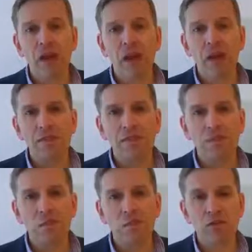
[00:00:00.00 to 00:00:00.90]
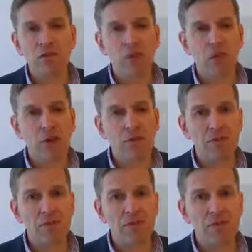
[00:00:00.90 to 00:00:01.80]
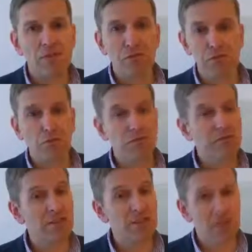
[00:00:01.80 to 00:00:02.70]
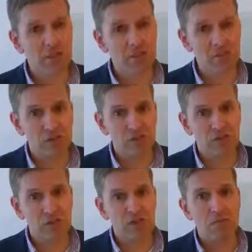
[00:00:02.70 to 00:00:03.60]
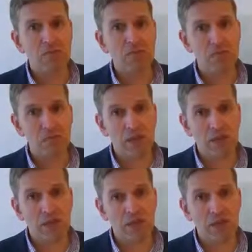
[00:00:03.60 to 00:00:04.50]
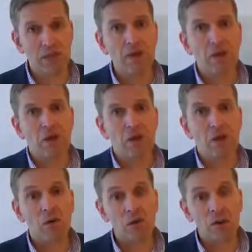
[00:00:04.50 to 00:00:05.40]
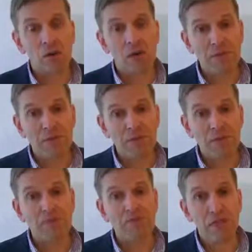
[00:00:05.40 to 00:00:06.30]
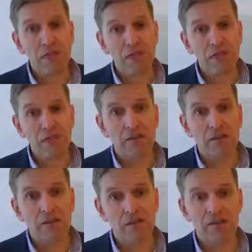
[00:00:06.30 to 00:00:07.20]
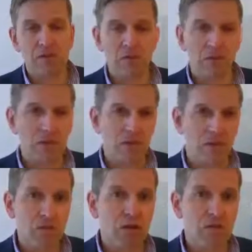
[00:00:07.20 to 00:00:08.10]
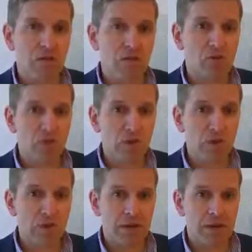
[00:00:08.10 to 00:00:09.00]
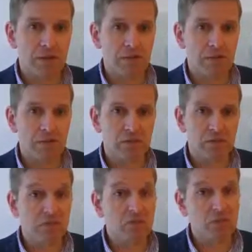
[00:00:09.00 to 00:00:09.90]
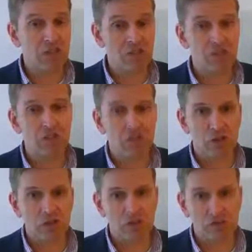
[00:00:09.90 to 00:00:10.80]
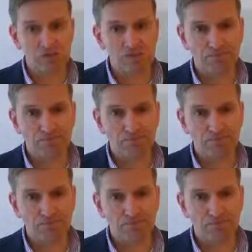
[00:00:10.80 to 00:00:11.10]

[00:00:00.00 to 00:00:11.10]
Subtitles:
and that there were some rather fundamental differences between them, although they may look fairly similar when we draw them as organization charts.